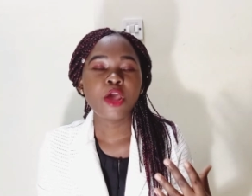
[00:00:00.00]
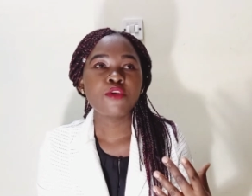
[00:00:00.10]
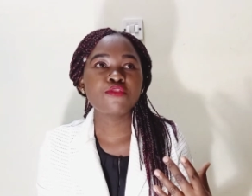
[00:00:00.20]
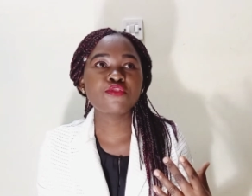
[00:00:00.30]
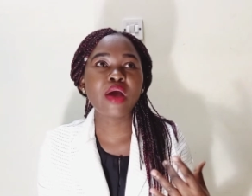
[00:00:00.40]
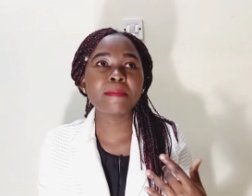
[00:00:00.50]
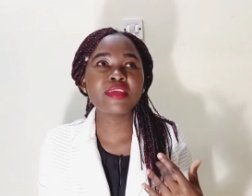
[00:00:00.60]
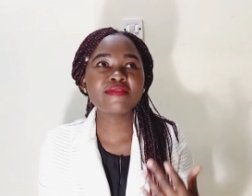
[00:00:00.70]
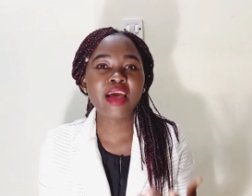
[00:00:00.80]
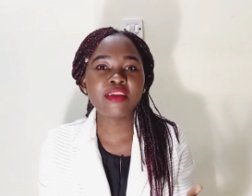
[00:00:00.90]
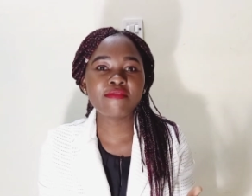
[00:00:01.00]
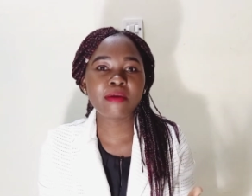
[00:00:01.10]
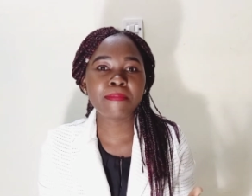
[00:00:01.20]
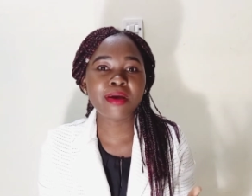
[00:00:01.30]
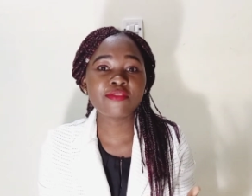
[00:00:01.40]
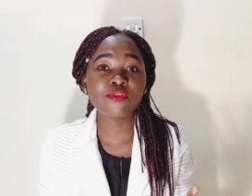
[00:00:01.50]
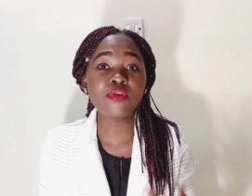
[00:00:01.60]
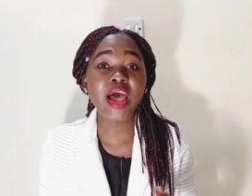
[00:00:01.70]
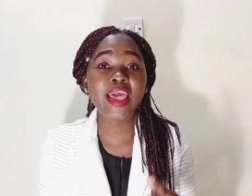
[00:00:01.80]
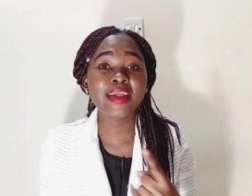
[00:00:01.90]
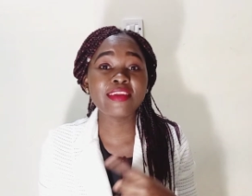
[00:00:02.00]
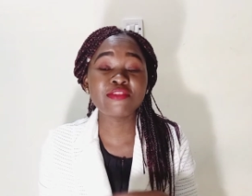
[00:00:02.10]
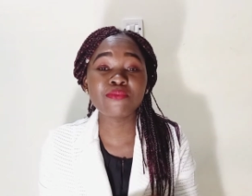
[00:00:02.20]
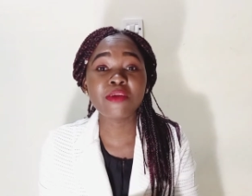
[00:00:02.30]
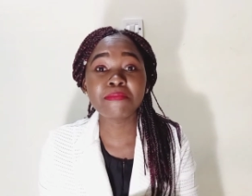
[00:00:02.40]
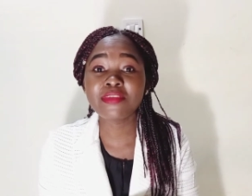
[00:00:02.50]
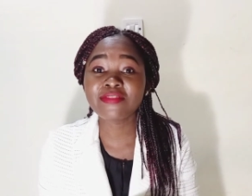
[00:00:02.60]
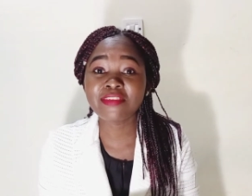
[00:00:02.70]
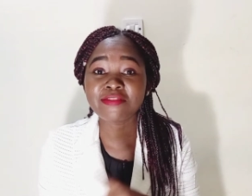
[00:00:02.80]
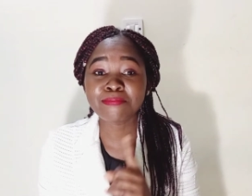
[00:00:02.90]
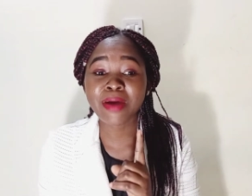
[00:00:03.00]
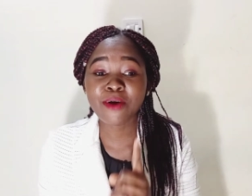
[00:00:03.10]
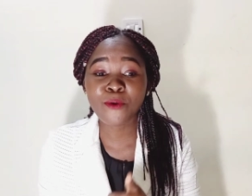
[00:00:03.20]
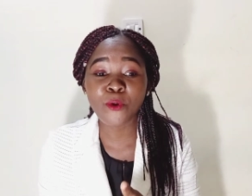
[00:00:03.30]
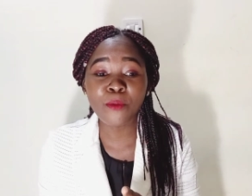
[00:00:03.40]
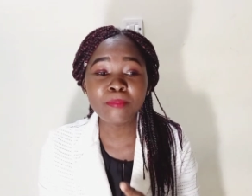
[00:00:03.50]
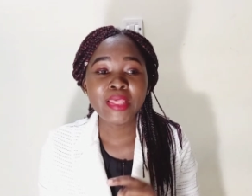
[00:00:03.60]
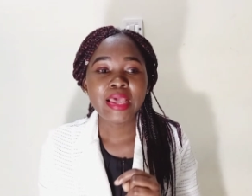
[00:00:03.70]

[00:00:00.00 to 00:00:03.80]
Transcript: So I'm this kind of a person. I had this one business back home.